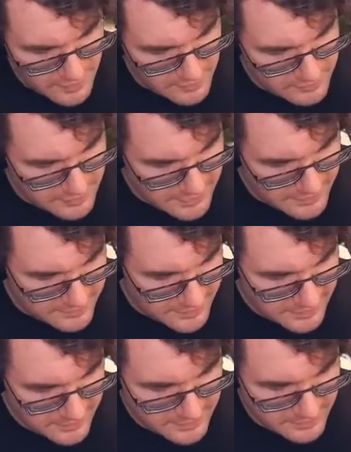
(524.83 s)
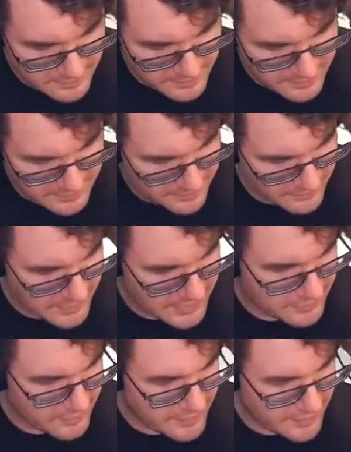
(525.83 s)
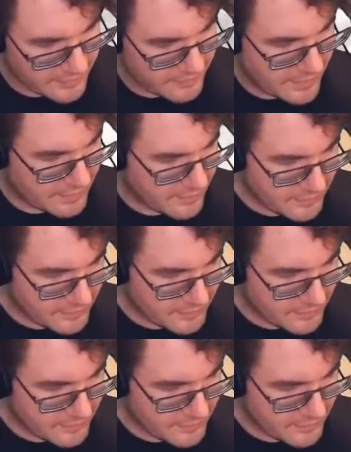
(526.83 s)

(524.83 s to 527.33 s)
So I decided to go with the 3D printing route.